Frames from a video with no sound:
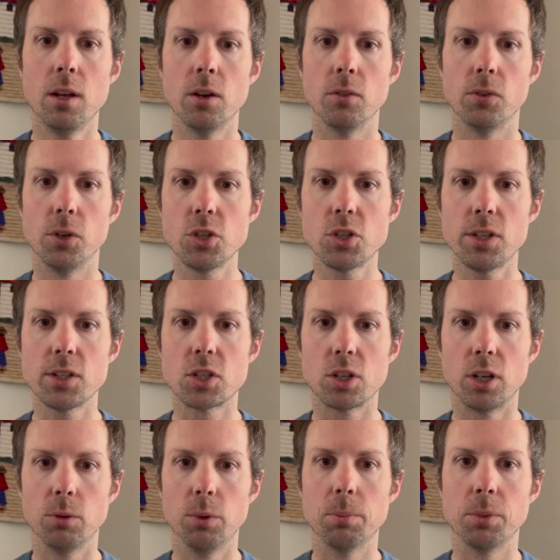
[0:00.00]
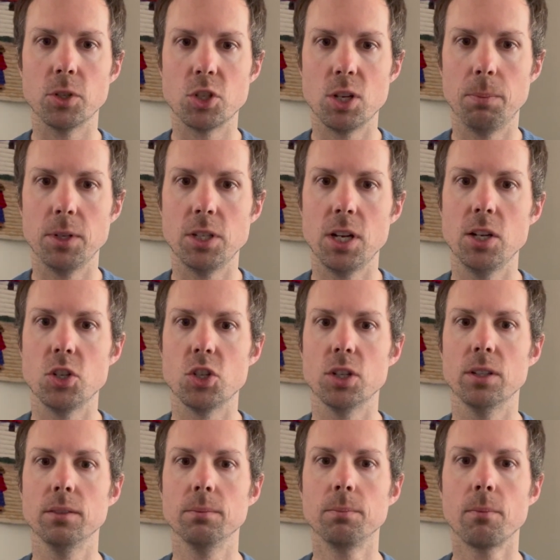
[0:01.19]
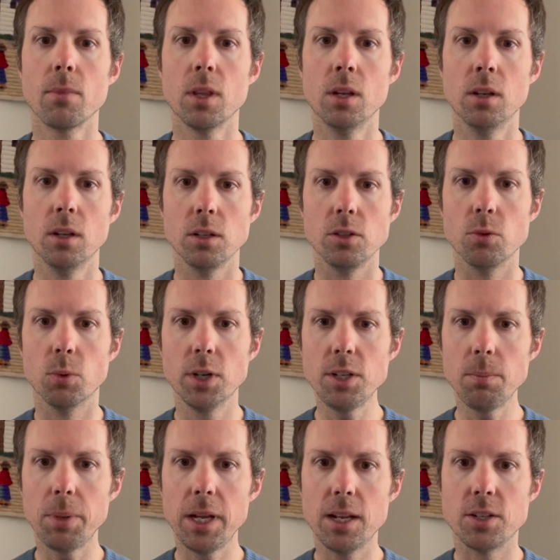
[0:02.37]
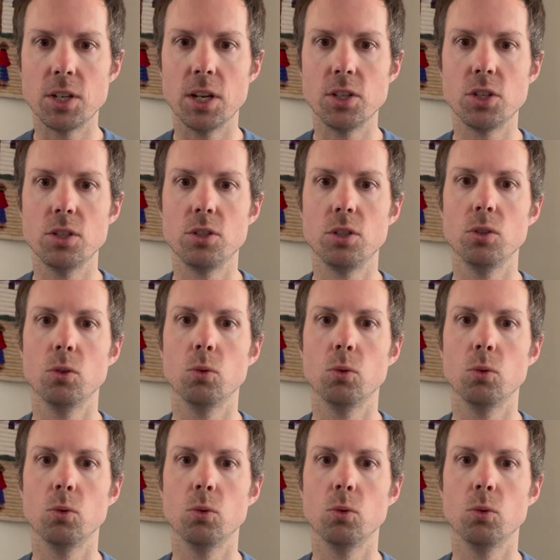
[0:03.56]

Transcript: First, let's start with precipitation. You want to pay attention to